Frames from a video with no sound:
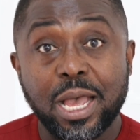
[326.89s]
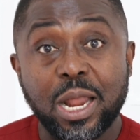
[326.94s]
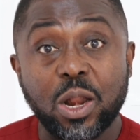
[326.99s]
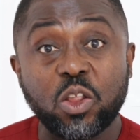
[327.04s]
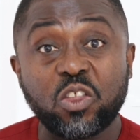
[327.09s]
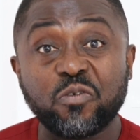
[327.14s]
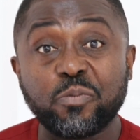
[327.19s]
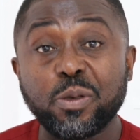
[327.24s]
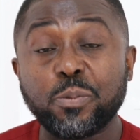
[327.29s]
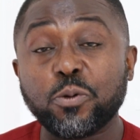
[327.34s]
A
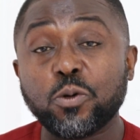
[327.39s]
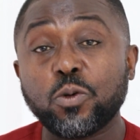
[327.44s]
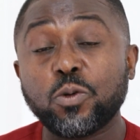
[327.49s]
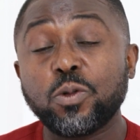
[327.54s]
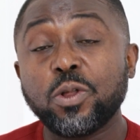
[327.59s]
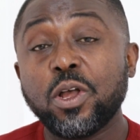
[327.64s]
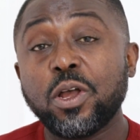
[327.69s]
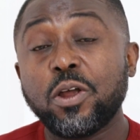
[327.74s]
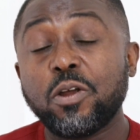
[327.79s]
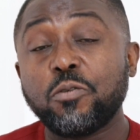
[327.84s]
lot of
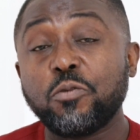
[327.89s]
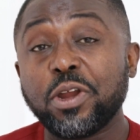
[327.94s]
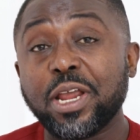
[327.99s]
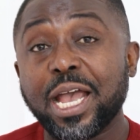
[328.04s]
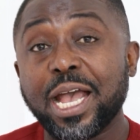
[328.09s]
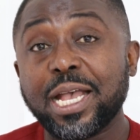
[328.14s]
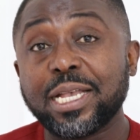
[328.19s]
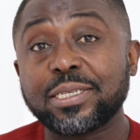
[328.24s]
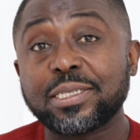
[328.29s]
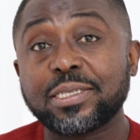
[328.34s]
people
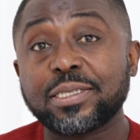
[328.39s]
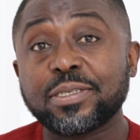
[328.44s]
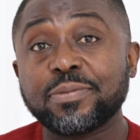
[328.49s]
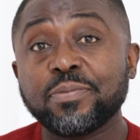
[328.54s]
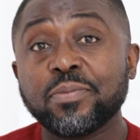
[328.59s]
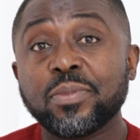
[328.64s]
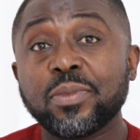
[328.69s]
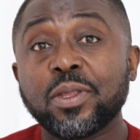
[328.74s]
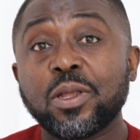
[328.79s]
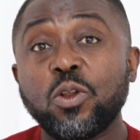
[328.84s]

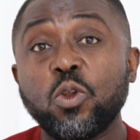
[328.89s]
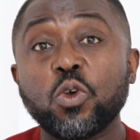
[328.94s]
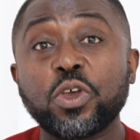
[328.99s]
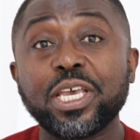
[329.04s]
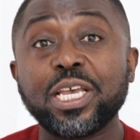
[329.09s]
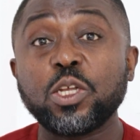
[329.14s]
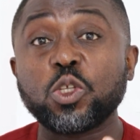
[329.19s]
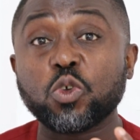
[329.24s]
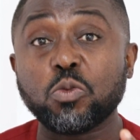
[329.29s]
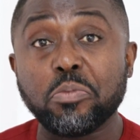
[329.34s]
rehearse
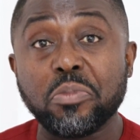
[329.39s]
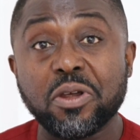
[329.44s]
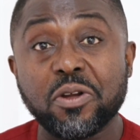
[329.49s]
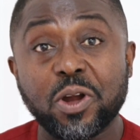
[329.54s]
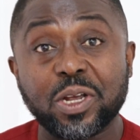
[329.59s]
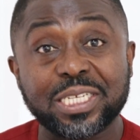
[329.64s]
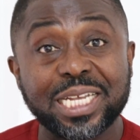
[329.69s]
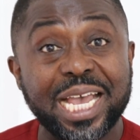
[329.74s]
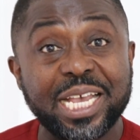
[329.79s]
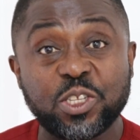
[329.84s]
looking into
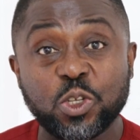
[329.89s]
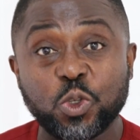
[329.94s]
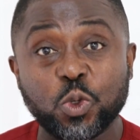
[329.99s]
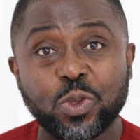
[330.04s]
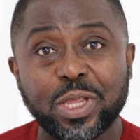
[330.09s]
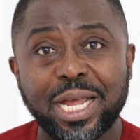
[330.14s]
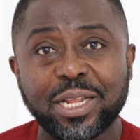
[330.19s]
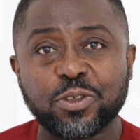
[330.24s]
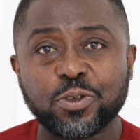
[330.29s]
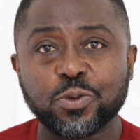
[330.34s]
mirrors. I used to
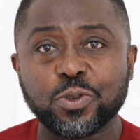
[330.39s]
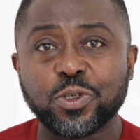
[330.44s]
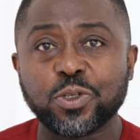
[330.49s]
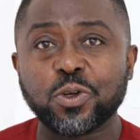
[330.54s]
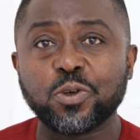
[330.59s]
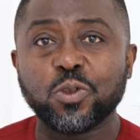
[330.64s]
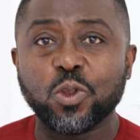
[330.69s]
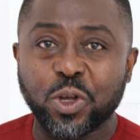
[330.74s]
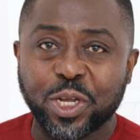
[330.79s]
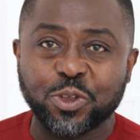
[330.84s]
do that too.
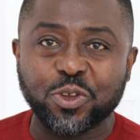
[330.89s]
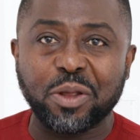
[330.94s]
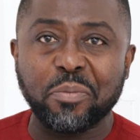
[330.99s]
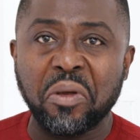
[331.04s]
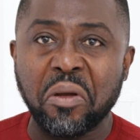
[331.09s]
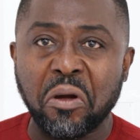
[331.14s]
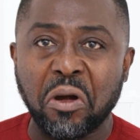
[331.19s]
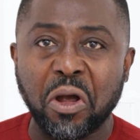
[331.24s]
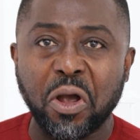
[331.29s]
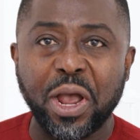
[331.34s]
Look into the
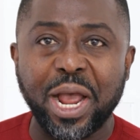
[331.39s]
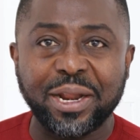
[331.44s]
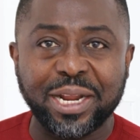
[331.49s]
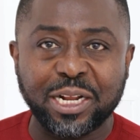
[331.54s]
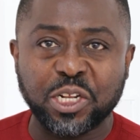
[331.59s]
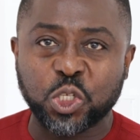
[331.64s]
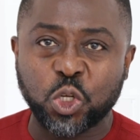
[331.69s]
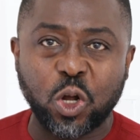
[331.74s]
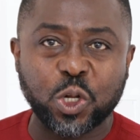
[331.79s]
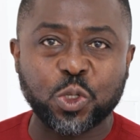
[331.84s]
mirror and
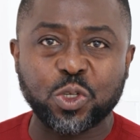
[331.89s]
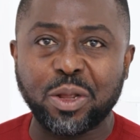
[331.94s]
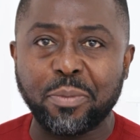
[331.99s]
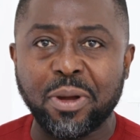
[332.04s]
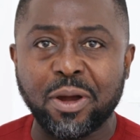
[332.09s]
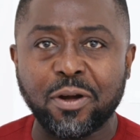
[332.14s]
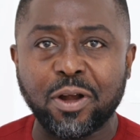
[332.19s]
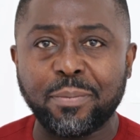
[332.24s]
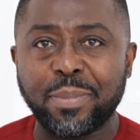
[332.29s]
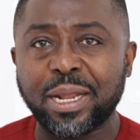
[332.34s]
then talk to the
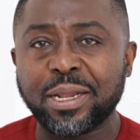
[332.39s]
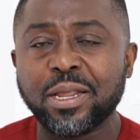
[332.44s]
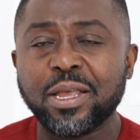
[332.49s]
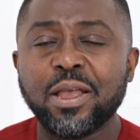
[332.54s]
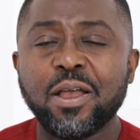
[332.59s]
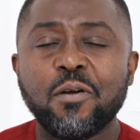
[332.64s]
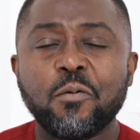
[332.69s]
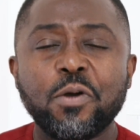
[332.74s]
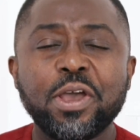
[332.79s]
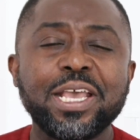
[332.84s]
mirror. But
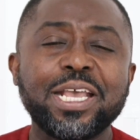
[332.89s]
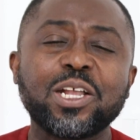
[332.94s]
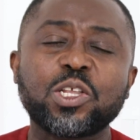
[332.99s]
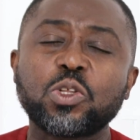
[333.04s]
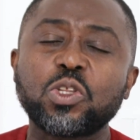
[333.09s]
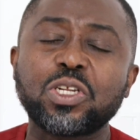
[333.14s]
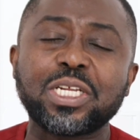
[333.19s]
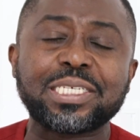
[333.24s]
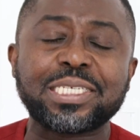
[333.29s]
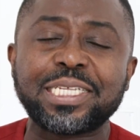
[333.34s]
when you get
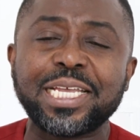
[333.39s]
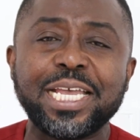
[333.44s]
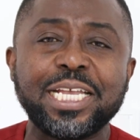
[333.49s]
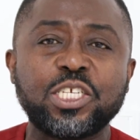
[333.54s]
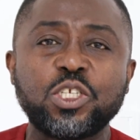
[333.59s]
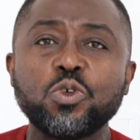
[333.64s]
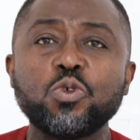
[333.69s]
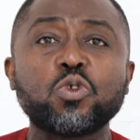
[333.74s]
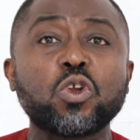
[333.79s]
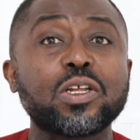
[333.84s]
onto the
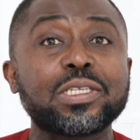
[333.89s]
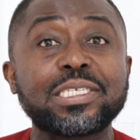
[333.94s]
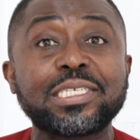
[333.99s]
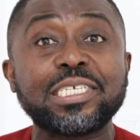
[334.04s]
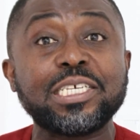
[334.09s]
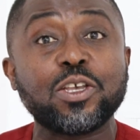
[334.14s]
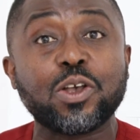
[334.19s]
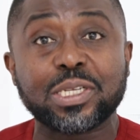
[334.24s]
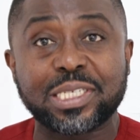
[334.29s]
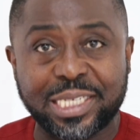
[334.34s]
stage, you will not
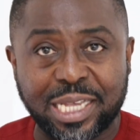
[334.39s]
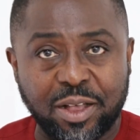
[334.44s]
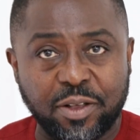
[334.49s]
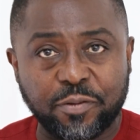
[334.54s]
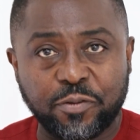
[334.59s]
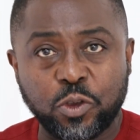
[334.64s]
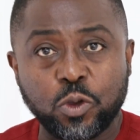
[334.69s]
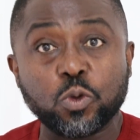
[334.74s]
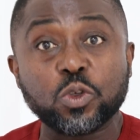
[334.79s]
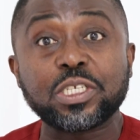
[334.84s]
see
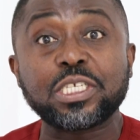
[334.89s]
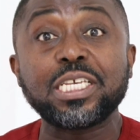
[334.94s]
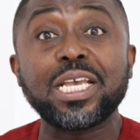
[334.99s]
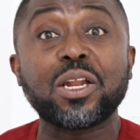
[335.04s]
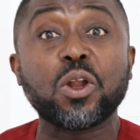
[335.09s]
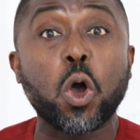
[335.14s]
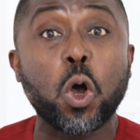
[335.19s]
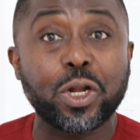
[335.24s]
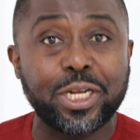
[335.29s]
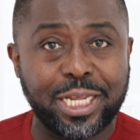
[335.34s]
yourself. You will see
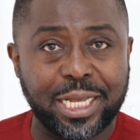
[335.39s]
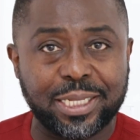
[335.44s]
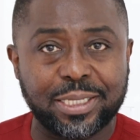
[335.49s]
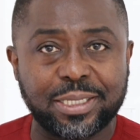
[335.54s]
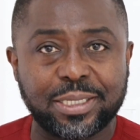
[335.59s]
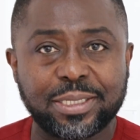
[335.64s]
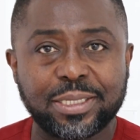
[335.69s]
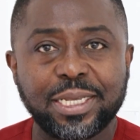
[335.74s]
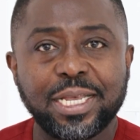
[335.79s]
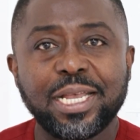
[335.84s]
an
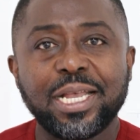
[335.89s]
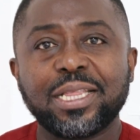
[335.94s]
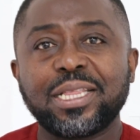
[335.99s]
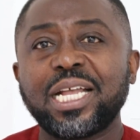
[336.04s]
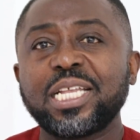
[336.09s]
audience.